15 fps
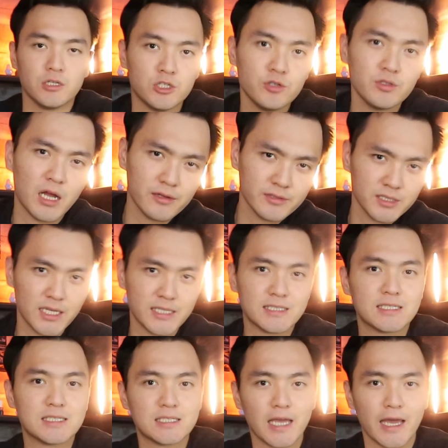in
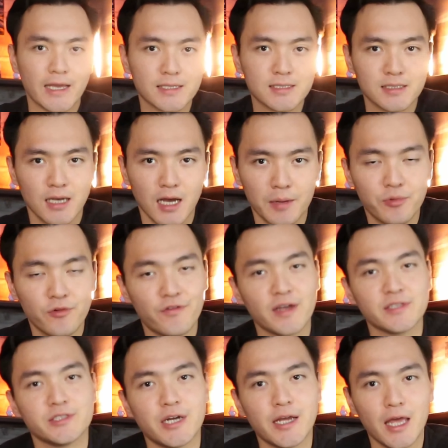2006, a
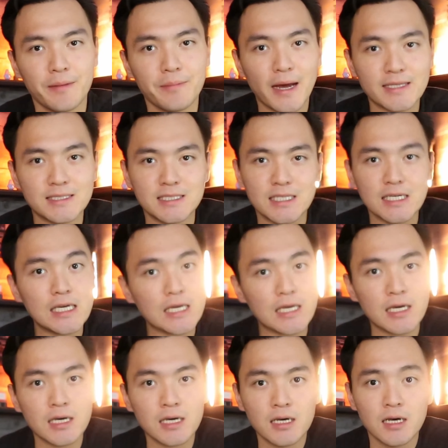professor at MIT
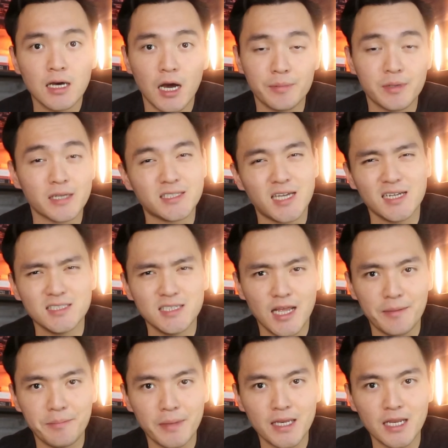conducted
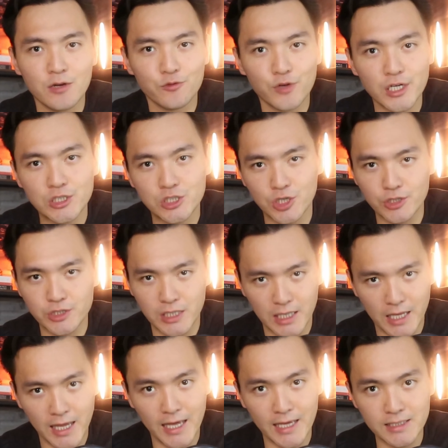a mini research
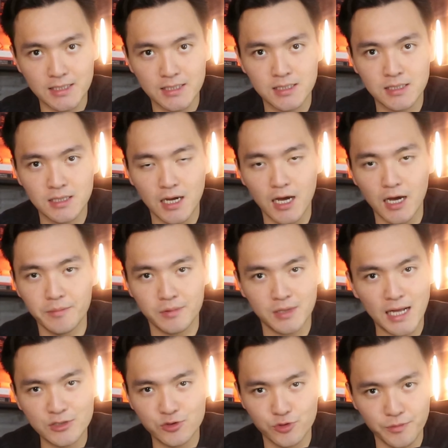in his
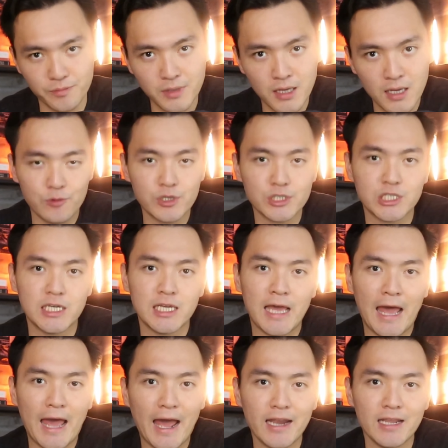classroom in which he
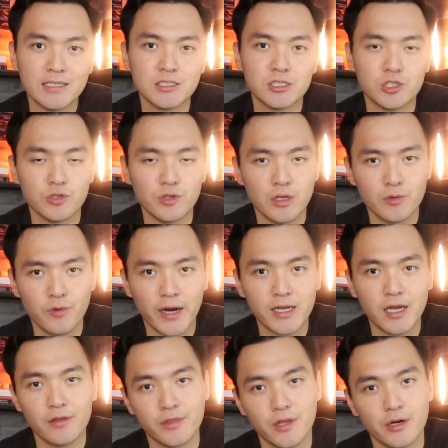had his student write
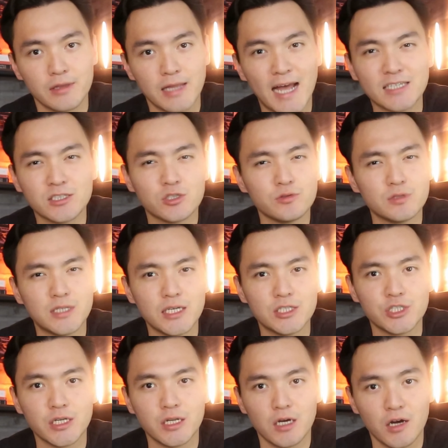down their last 2
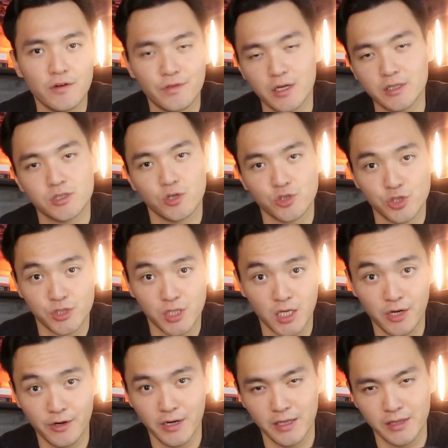digits of their social
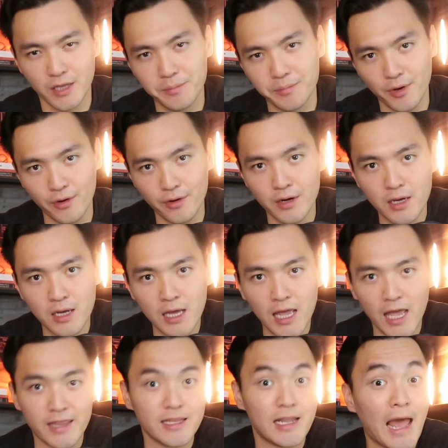security number
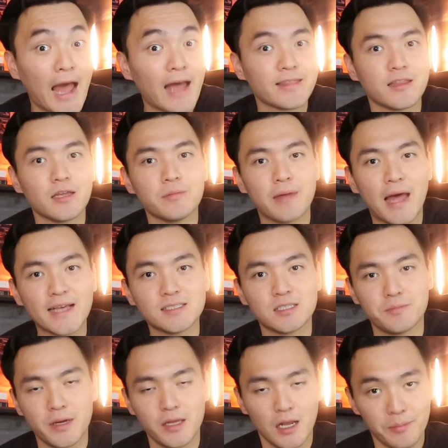and then had them
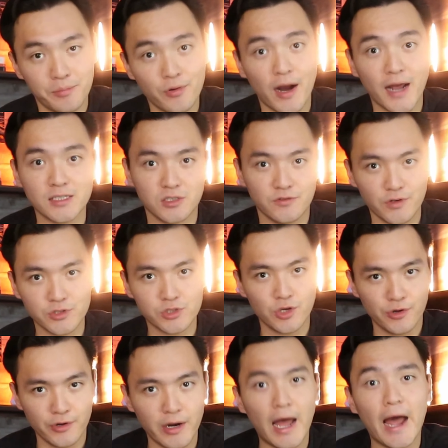estimate a price of a
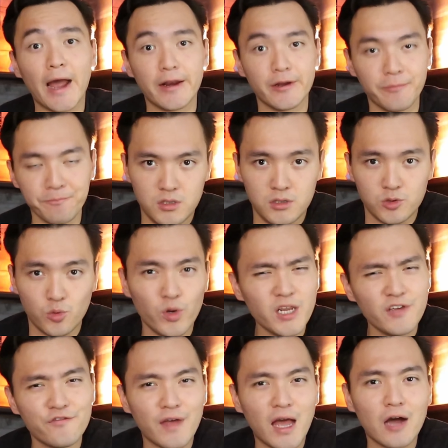certain item. So what
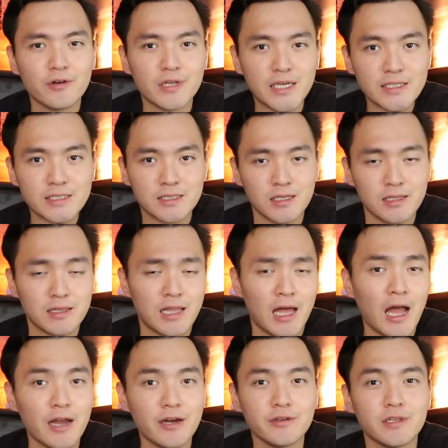he found is the
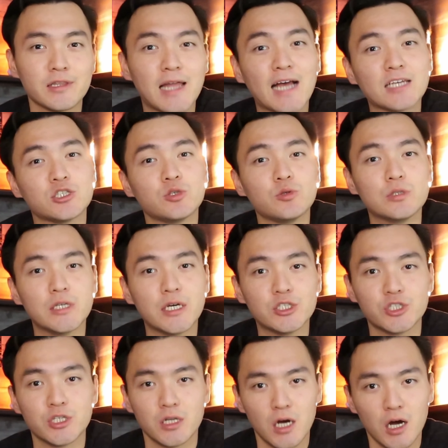higher the last 2
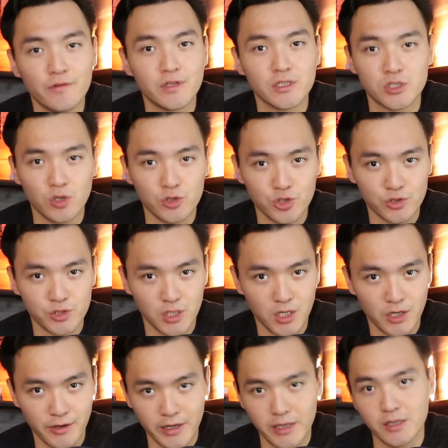digits of the social
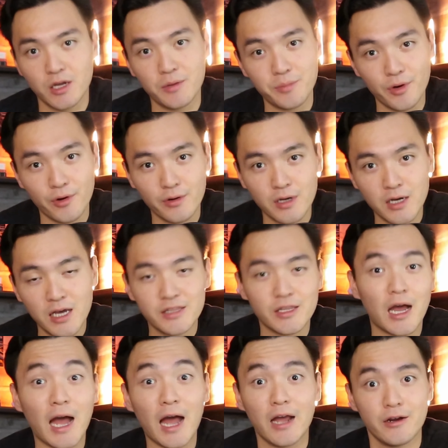security number, the
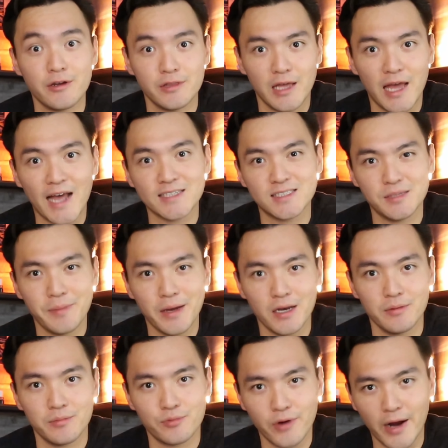higher the
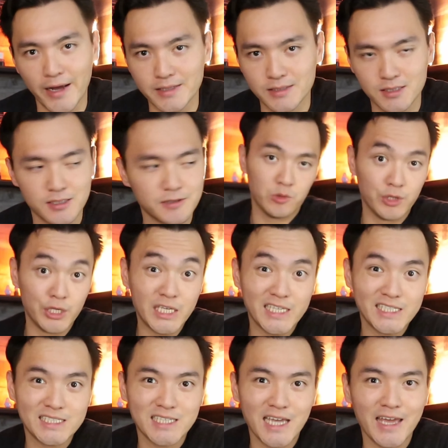estimated price. Well, you
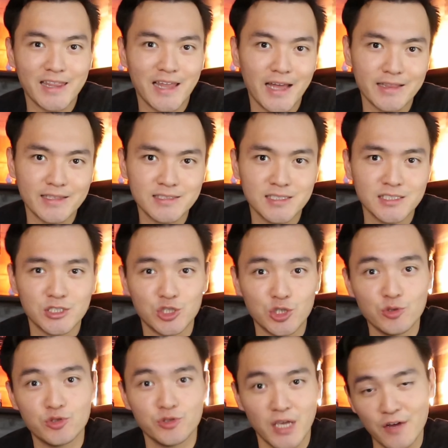can say that this is
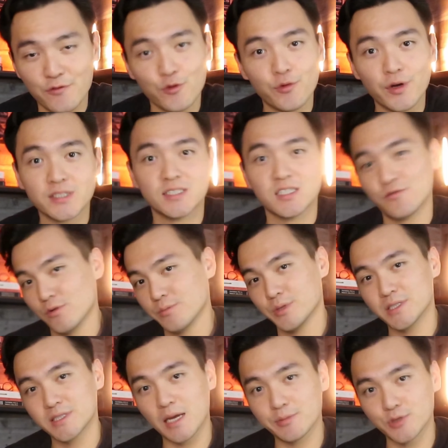due to everyone's different
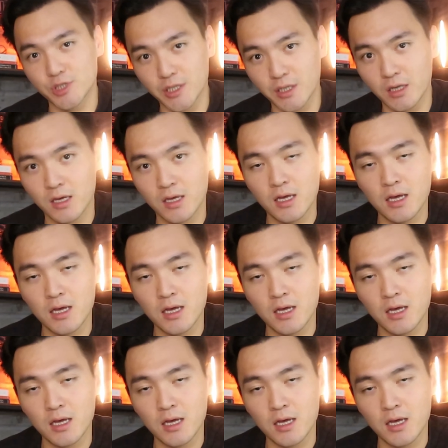perception